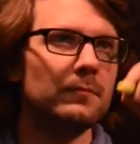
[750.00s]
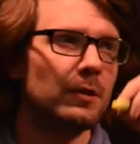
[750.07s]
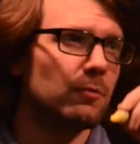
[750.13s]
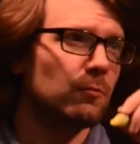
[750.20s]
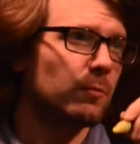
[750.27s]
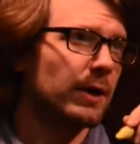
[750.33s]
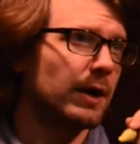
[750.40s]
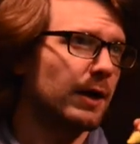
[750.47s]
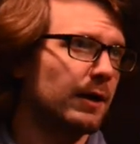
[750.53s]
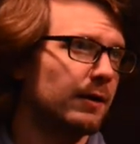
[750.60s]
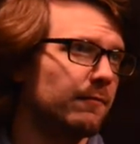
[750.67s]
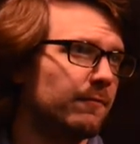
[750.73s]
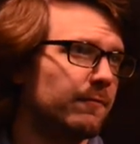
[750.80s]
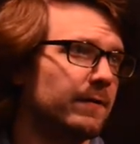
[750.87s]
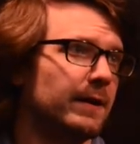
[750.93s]
we
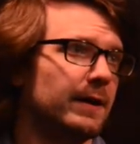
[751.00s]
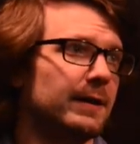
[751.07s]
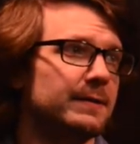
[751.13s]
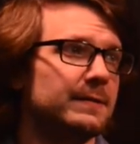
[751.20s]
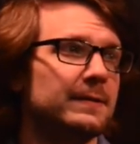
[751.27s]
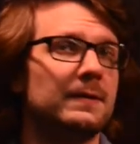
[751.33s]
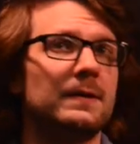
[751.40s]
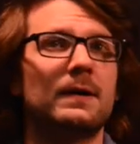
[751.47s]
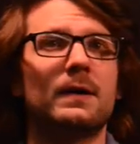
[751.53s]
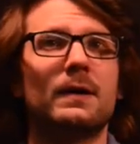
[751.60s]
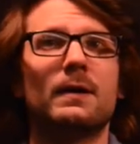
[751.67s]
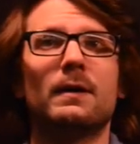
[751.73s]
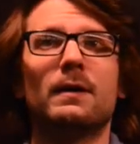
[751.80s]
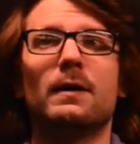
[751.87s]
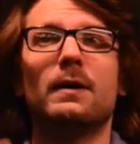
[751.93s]
have that
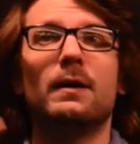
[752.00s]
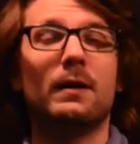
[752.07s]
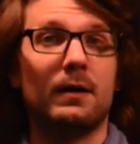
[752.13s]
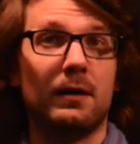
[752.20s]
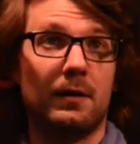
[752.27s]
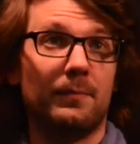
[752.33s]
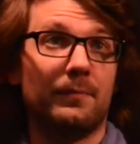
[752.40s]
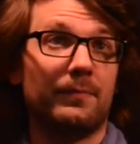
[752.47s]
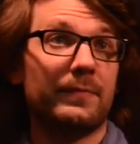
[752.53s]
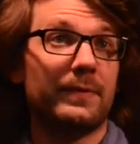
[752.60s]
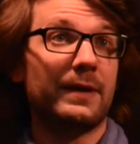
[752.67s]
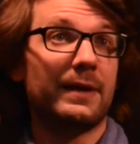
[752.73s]
um,